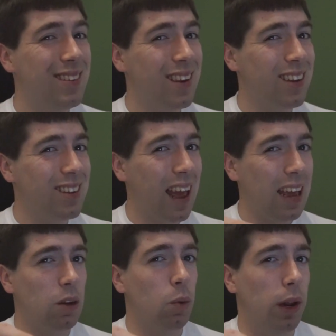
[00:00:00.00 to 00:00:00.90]
does
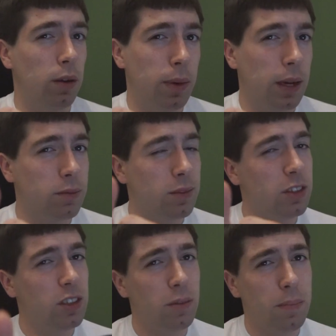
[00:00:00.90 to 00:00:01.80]
tangle a little bit,
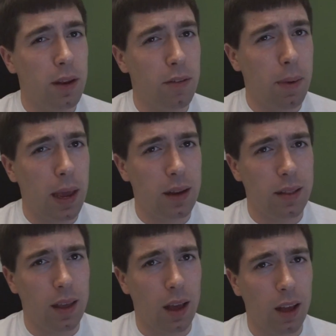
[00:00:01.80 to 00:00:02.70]
which is a bit of a pain in
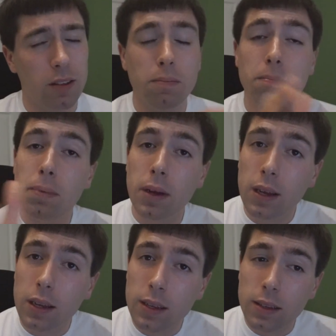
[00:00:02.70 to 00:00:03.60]
the ass,
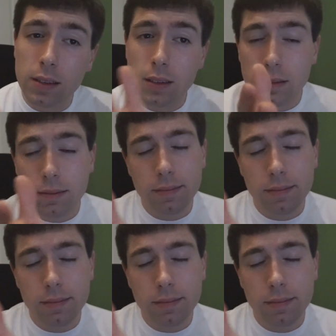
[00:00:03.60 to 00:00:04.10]
but